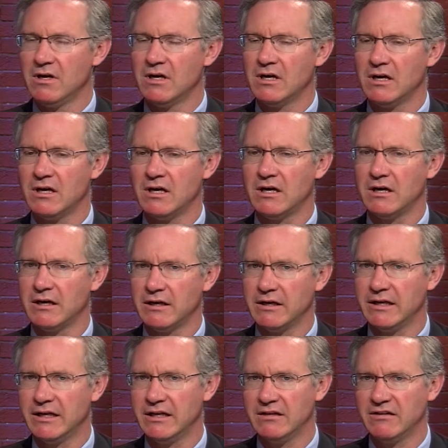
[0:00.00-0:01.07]

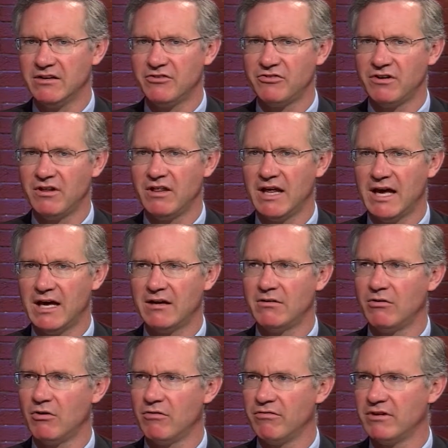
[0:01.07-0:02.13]
In addition to
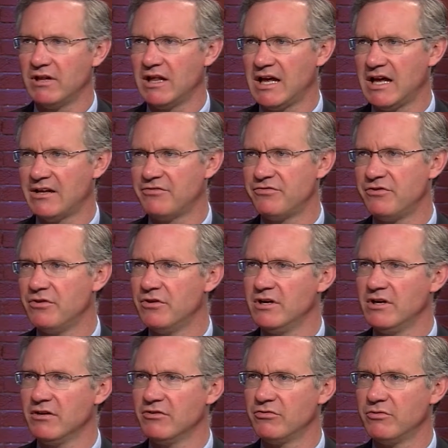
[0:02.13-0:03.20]
that, over the last few
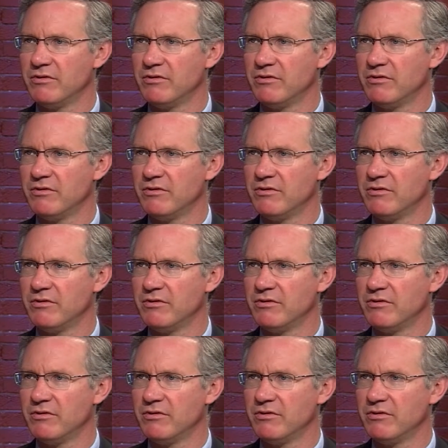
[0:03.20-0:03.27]
years,